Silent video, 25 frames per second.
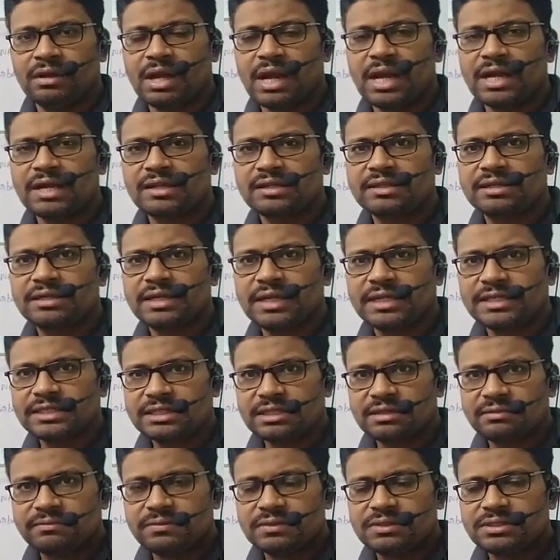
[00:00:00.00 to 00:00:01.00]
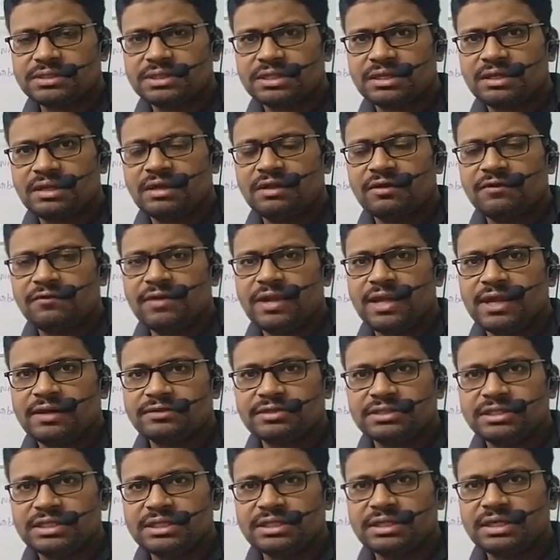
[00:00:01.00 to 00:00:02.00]
After that examples, we
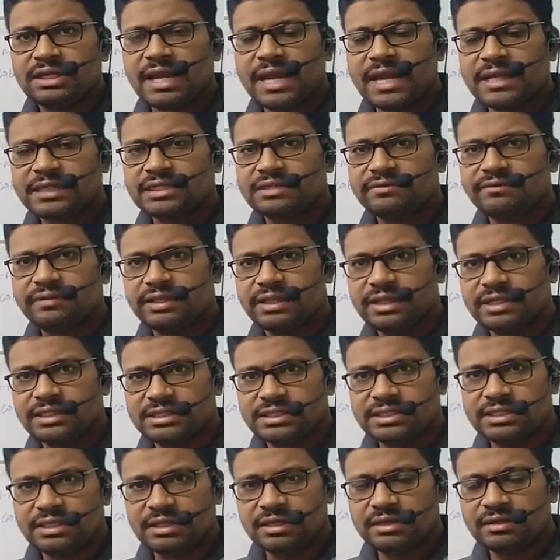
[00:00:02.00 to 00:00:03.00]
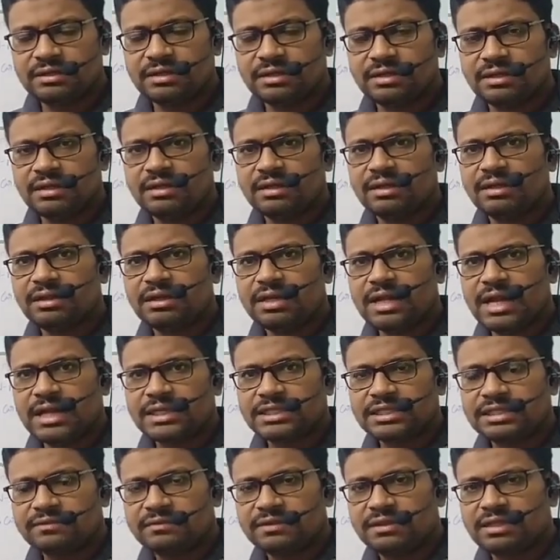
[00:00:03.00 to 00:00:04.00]
have seen reaction with HCN,
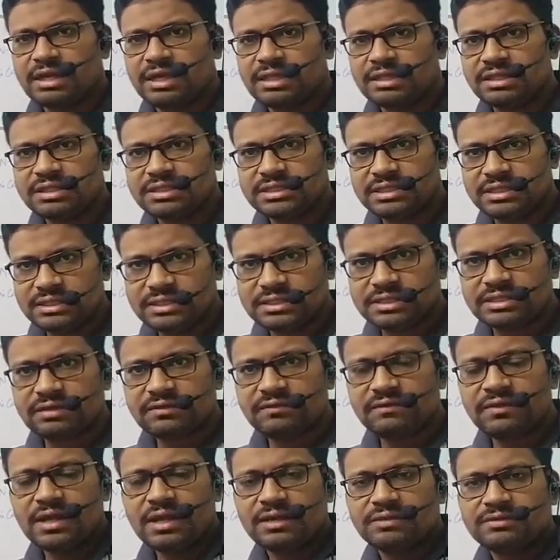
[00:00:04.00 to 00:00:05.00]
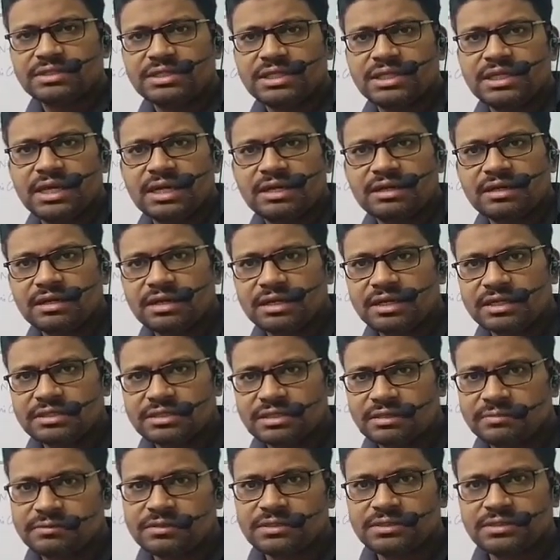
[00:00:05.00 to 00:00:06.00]
reaction with all these things, we have seen under
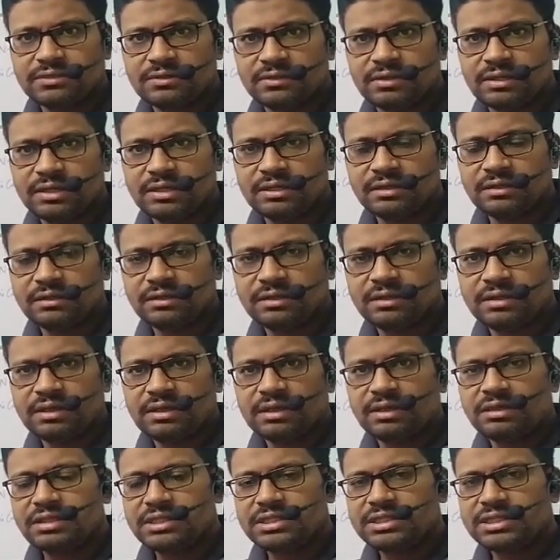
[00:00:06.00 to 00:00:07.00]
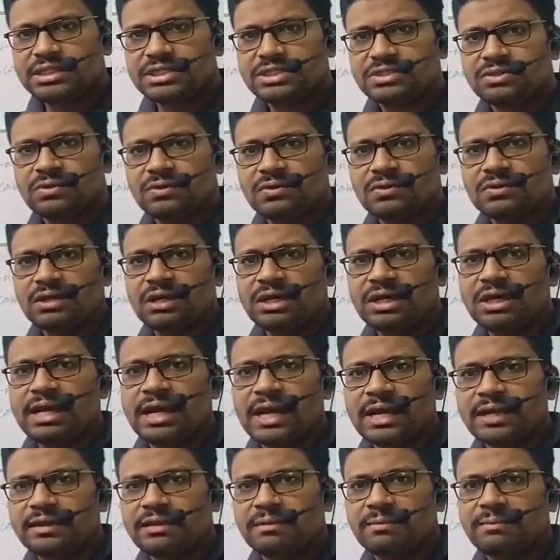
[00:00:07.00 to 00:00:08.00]
examples only. This is totally
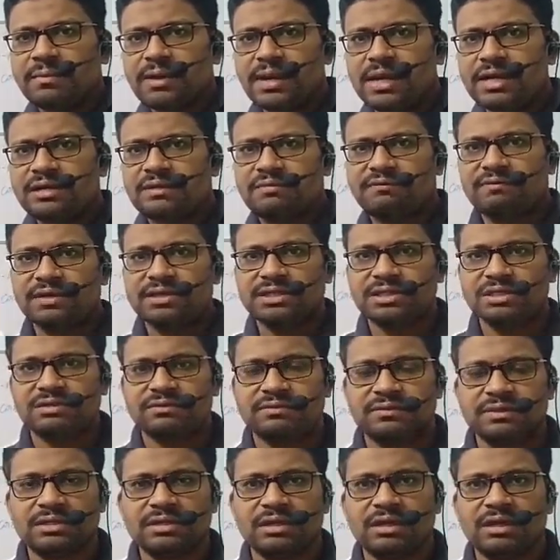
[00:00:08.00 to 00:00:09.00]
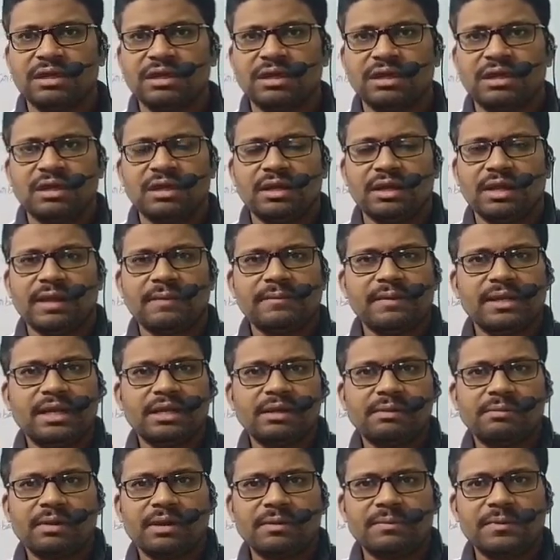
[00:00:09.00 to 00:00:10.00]
under part first one,
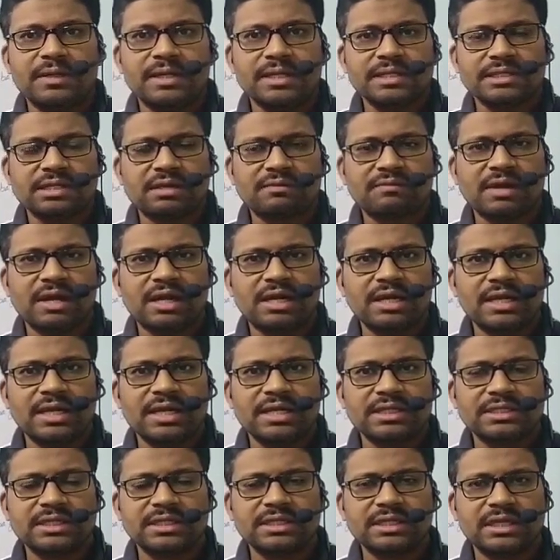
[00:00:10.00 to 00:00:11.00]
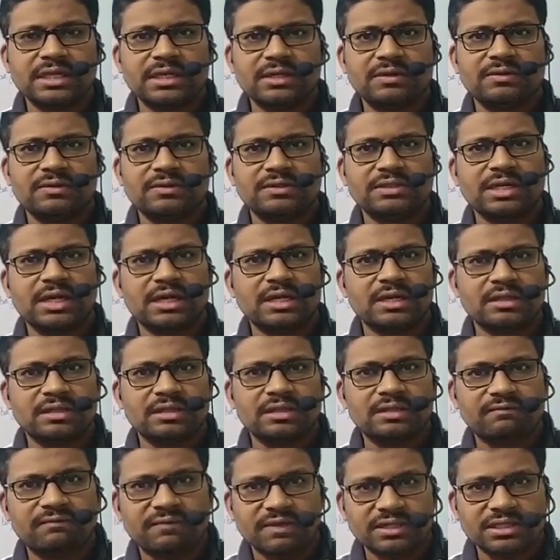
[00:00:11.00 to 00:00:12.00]
chemical properties of aldehydes and ketones. Under
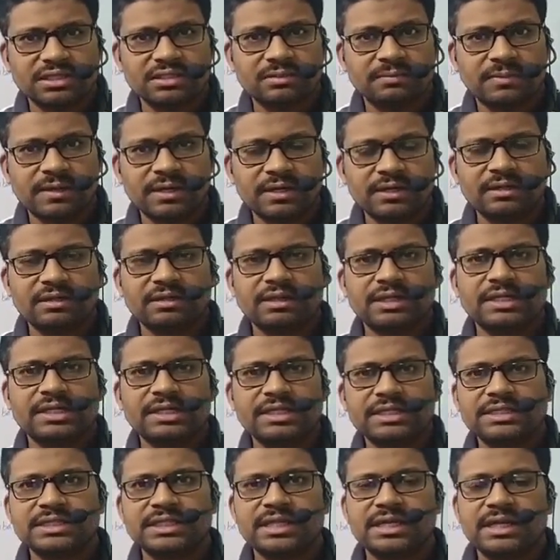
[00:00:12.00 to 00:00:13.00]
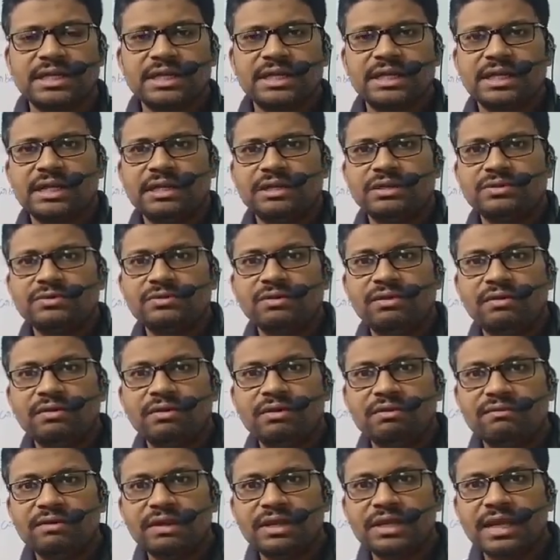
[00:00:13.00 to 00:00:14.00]
that first part, that is
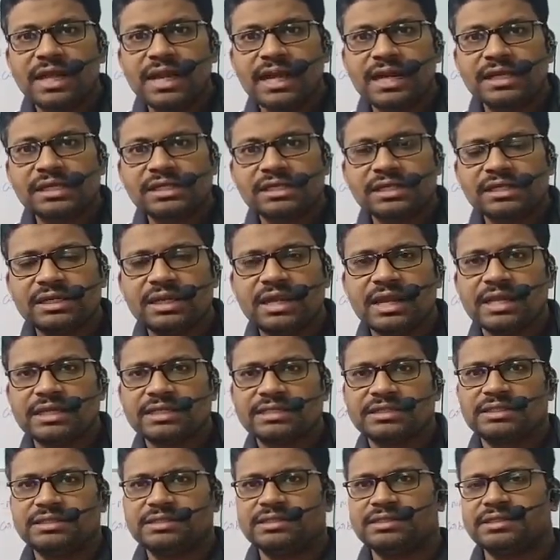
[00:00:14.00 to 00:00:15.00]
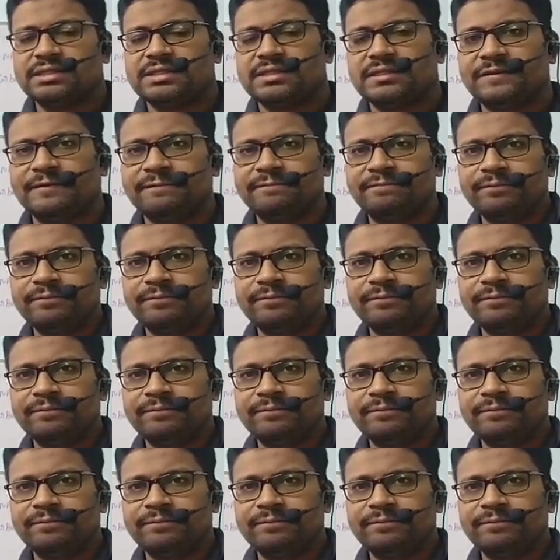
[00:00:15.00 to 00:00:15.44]
nucleophilic addition reactions.